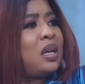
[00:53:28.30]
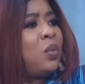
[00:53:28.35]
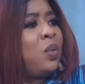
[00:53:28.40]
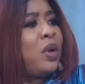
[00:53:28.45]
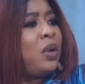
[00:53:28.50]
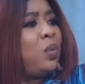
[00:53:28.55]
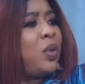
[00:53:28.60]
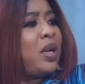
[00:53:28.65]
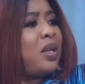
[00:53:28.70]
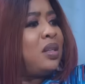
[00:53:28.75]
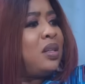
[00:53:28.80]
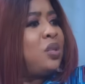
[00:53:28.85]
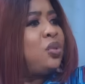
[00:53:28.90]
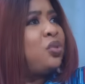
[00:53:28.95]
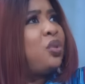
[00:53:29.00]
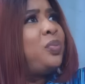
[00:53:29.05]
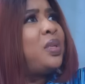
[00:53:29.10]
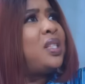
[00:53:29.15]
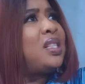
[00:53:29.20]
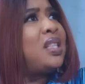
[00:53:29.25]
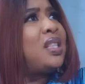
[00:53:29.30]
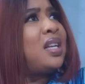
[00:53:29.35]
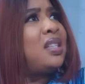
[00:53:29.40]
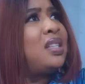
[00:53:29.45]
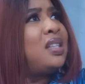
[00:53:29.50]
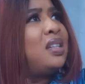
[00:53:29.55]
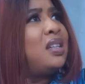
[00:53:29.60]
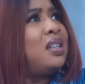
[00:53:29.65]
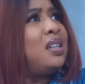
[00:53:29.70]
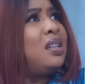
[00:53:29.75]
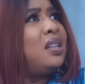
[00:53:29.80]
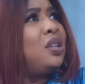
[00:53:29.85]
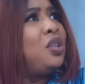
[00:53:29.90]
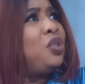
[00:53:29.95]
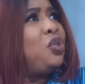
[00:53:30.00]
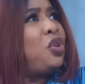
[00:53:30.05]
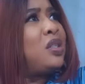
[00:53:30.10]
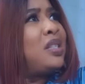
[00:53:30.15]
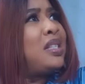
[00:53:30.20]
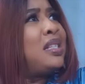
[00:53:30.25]
Sir, when did this rubbish start?
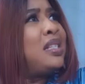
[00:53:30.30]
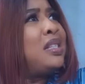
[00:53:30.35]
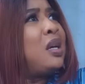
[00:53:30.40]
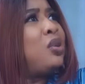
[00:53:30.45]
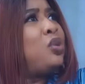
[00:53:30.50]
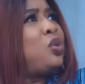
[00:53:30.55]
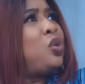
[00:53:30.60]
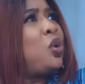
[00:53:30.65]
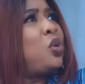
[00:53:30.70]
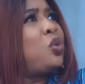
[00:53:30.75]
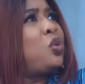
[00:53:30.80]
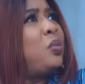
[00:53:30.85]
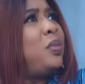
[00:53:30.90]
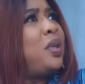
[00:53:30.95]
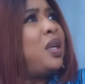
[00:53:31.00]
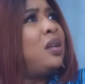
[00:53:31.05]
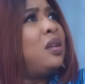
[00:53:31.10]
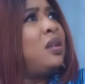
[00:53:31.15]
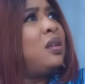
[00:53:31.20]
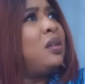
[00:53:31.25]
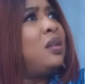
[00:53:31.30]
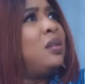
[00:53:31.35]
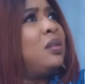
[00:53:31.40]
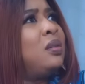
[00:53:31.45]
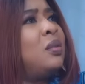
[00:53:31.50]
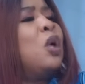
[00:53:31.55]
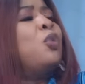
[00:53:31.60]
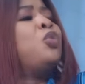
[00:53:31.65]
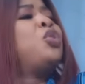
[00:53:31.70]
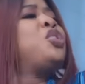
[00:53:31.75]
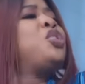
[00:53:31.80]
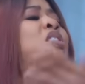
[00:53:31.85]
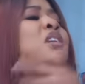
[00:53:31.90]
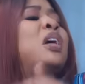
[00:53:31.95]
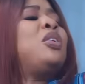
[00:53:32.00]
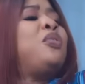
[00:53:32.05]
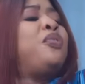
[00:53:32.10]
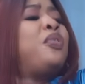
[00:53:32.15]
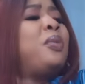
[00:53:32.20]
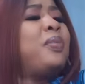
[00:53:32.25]
You're sitting down to talk to me. Would you
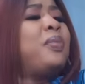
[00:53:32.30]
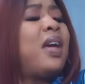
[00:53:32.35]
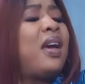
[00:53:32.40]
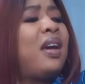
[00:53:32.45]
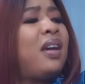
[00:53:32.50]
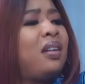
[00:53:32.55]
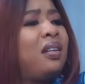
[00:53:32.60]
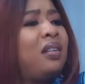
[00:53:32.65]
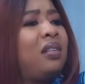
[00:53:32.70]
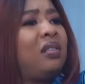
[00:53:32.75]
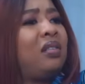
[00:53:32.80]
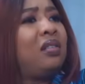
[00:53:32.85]
stand up from there?